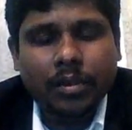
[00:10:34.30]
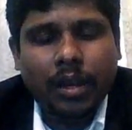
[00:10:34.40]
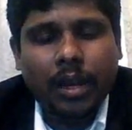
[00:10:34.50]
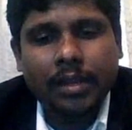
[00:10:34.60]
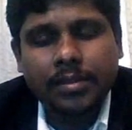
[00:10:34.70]

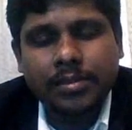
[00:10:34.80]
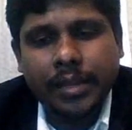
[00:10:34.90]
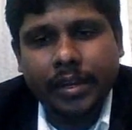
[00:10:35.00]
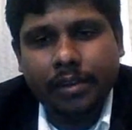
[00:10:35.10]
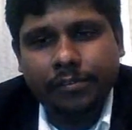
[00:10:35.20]
another
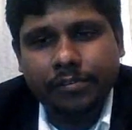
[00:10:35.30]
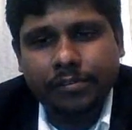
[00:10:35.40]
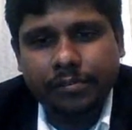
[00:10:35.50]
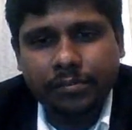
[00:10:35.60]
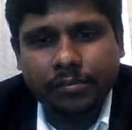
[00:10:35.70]
side of
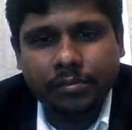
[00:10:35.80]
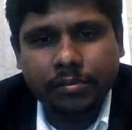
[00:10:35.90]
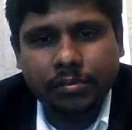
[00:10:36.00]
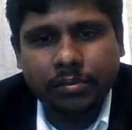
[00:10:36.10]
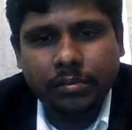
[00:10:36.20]

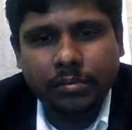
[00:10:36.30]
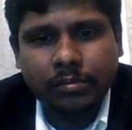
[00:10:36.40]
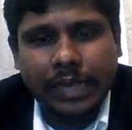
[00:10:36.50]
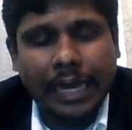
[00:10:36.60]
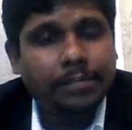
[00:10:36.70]

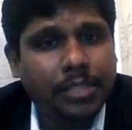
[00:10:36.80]
apps